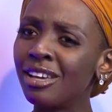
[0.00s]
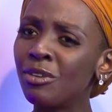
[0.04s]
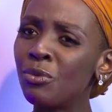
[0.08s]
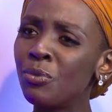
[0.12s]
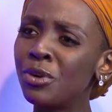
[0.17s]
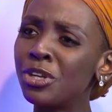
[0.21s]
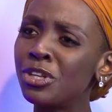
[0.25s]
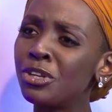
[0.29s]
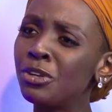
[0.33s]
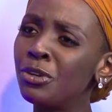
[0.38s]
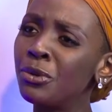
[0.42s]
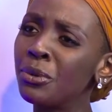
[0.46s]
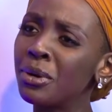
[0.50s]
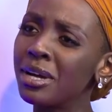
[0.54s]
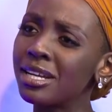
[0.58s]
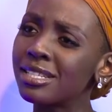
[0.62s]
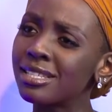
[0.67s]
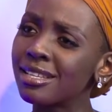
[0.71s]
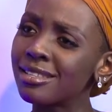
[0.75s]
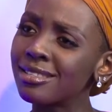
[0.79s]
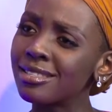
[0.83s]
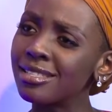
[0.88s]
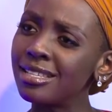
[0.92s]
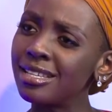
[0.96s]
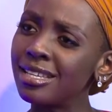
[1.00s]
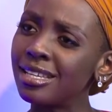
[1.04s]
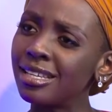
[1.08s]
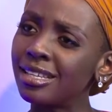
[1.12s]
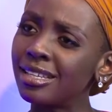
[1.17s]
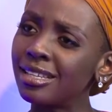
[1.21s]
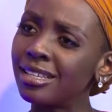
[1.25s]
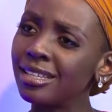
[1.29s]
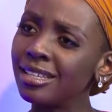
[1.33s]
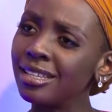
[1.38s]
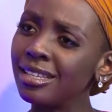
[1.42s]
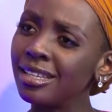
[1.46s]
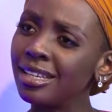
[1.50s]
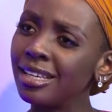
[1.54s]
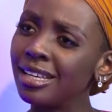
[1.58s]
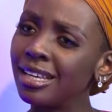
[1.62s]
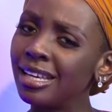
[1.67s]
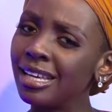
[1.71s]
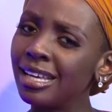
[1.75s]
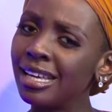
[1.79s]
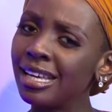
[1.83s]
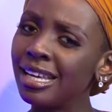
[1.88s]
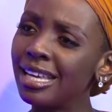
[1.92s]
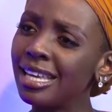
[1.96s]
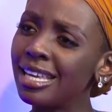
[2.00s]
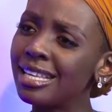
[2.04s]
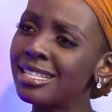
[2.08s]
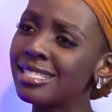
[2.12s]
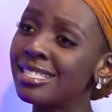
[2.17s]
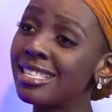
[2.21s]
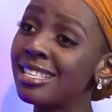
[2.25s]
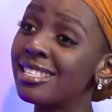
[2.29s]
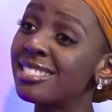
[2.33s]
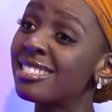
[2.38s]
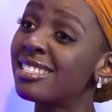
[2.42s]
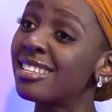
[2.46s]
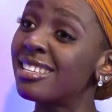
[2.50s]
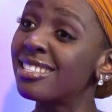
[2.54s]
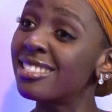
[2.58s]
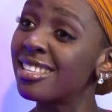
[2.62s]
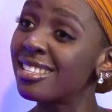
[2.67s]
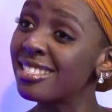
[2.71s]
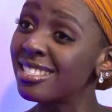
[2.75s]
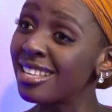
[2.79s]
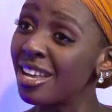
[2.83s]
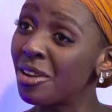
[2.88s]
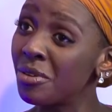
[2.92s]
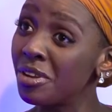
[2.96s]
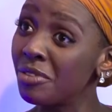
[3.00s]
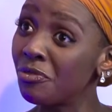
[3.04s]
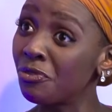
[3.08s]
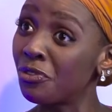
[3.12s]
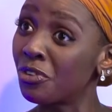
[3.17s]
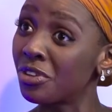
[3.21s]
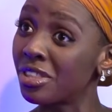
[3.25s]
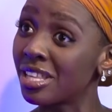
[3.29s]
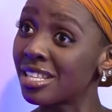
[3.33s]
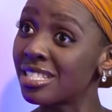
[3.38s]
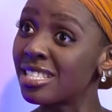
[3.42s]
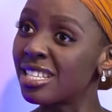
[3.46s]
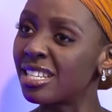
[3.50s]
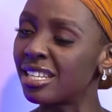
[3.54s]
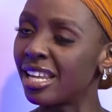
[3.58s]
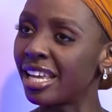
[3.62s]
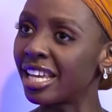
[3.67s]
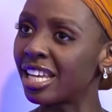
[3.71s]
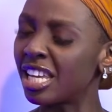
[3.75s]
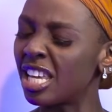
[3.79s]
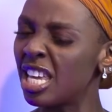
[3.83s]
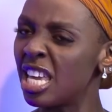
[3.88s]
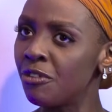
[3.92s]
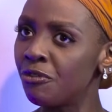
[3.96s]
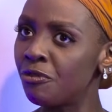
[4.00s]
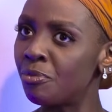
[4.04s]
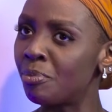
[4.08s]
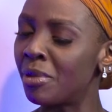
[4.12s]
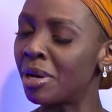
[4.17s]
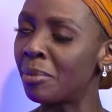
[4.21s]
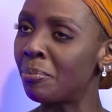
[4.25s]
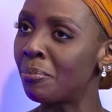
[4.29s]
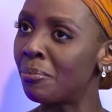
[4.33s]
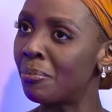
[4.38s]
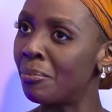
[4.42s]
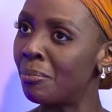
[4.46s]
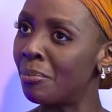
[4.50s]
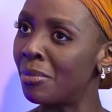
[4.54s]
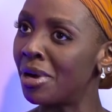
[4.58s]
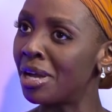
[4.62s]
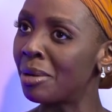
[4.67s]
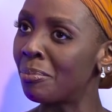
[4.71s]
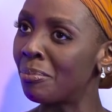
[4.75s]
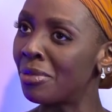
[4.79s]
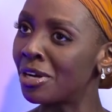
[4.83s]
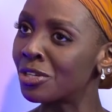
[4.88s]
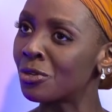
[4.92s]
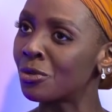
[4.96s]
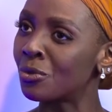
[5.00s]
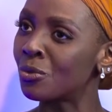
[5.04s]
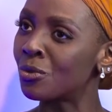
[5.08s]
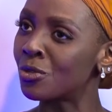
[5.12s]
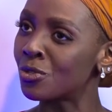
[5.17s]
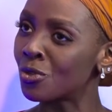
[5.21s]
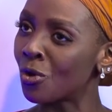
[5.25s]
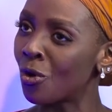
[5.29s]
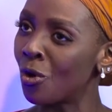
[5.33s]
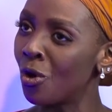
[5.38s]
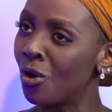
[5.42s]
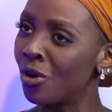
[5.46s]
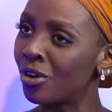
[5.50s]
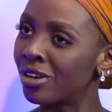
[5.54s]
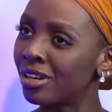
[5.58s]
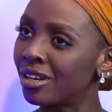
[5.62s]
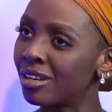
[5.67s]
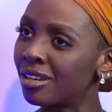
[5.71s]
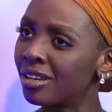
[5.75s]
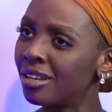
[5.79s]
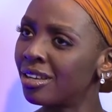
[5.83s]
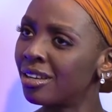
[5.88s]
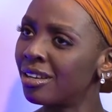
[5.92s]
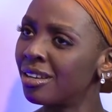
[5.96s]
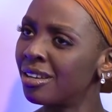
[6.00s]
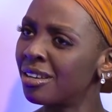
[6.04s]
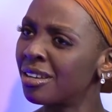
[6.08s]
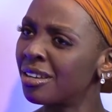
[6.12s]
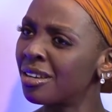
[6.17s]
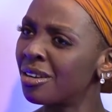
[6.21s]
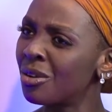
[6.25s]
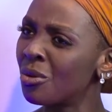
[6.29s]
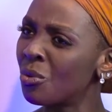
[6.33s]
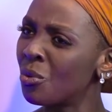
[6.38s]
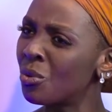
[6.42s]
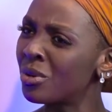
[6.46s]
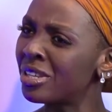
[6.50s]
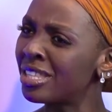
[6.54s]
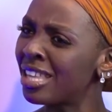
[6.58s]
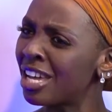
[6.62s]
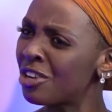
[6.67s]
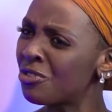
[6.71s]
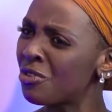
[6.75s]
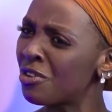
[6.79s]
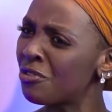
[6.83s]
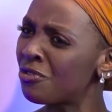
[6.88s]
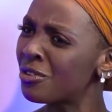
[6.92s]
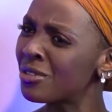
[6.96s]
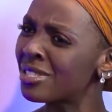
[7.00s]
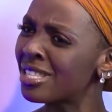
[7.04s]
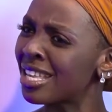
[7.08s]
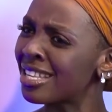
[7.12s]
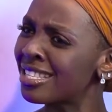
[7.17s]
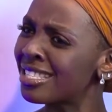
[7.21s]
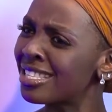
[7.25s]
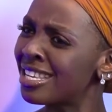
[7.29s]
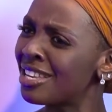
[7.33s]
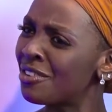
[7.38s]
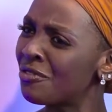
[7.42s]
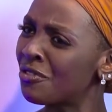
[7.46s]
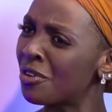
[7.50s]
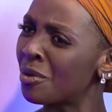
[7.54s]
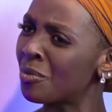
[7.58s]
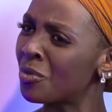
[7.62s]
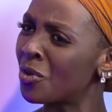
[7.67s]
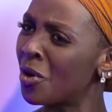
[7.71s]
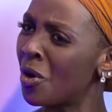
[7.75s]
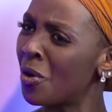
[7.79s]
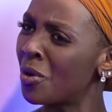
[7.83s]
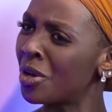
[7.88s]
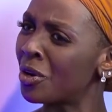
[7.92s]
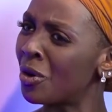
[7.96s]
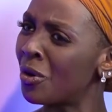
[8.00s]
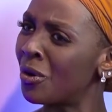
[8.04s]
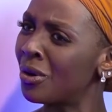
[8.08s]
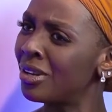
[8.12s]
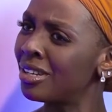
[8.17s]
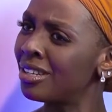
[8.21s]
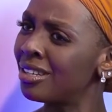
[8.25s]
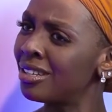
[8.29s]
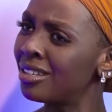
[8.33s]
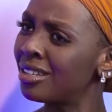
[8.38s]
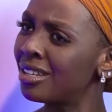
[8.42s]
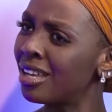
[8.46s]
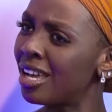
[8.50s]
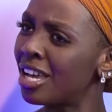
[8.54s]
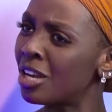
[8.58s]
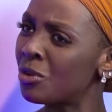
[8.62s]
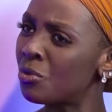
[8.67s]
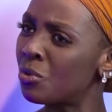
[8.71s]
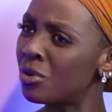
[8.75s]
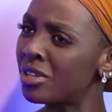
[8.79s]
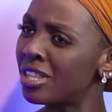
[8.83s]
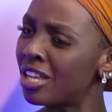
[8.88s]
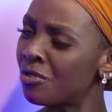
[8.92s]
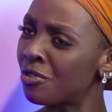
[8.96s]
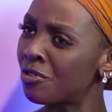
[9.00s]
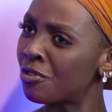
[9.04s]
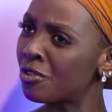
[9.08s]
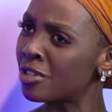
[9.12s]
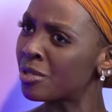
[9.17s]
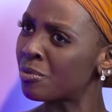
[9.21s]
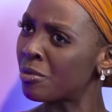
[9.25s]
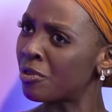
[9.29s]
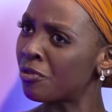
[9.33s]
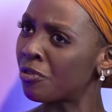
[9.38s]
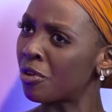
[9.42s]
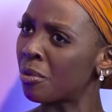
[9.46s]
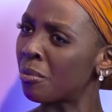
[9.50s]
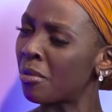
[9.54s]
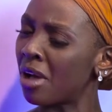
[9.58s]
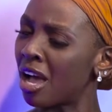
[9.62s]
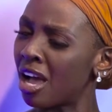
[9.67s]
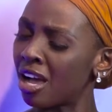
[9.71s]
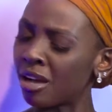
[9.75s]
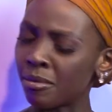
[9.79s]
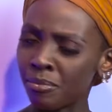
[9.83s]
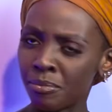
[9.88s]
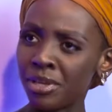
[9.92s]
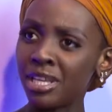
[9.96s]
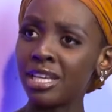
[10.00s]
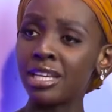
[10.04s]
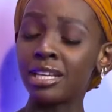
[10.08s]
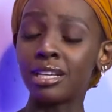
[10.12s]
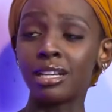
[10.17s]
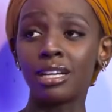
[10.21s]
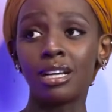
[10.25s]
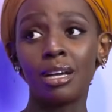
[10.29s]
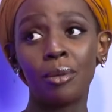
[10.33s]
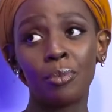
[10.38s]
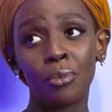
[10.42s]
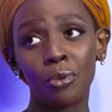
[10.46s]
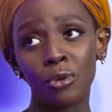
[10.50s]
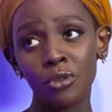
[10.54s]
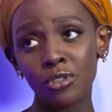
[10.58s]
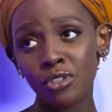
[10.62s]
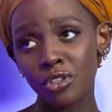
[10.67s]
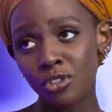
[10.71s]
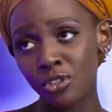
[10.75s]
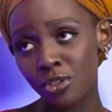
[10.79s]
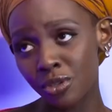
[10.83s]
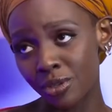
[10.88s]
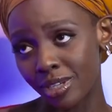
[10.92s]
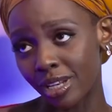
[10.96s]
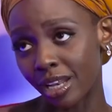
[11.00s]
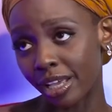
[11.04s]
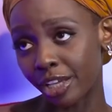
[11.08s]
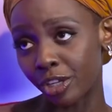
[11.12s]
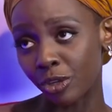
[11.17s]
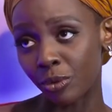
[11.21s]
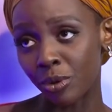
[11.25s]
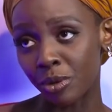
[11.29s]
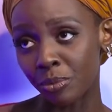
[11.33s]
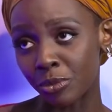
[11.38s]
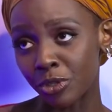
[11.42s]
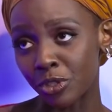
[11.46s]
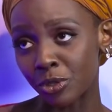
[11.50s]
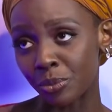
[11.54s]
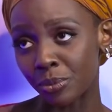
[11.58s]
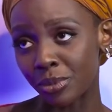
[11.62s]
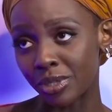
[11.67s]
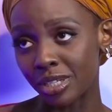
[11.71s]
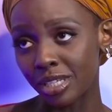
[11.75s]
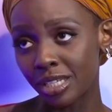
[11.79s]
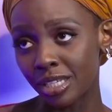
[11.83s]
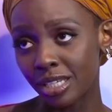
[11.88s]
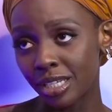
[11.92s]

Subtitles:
when you look at a scene, is this necessary for the scene? Like, if my button was on, would that refuse the scene from going on? And would that refuse me from being a prostitute, like you want me to be?